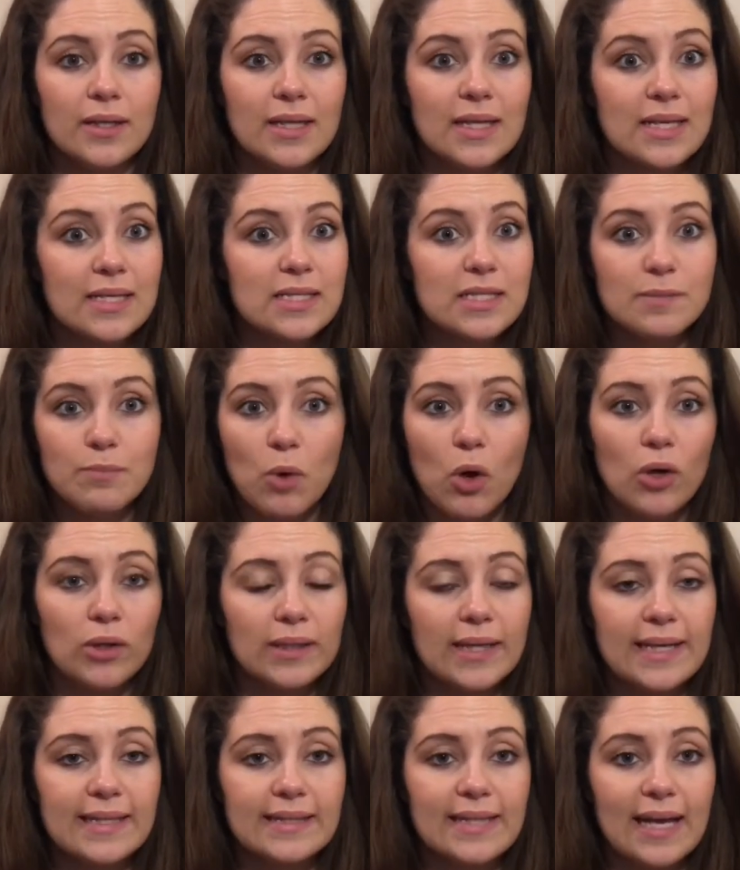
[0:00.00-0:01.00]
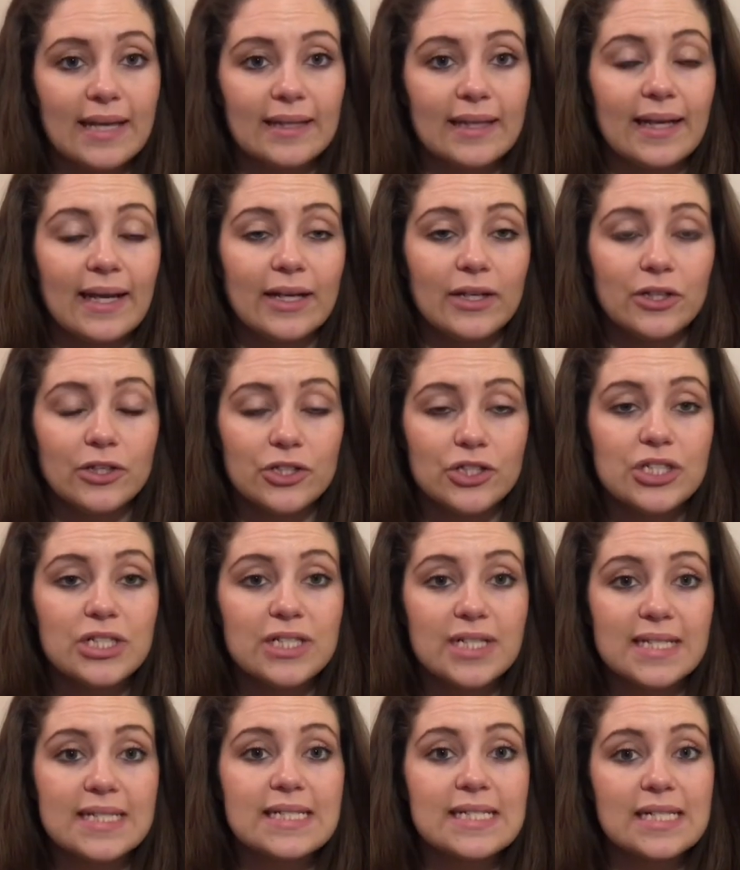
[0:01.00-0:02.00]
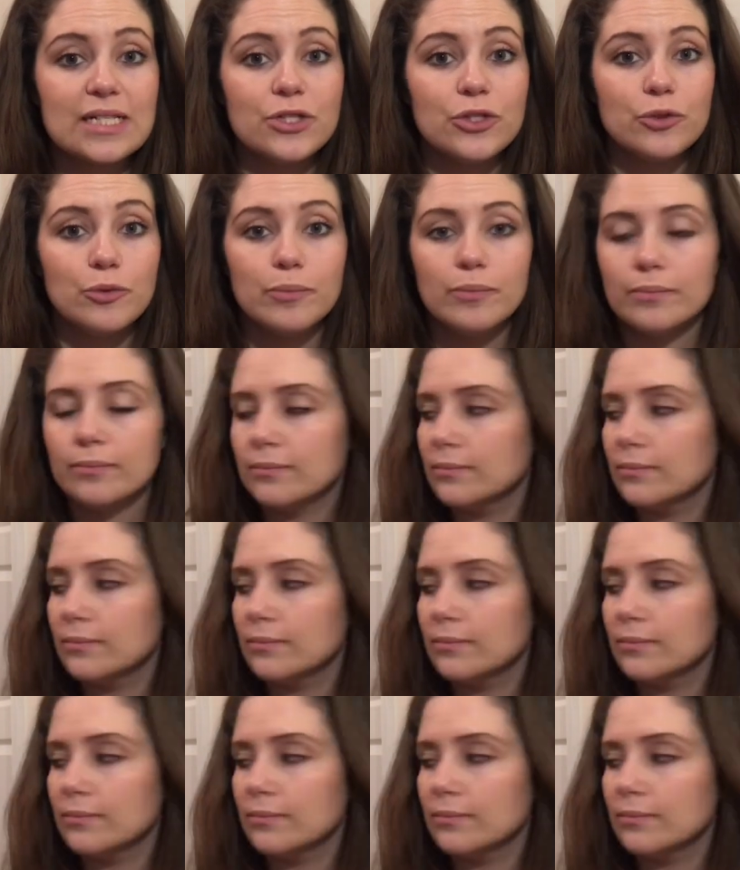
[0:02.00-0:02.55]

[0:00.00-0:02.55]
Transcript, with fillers: things small like that. Like I, she does need new,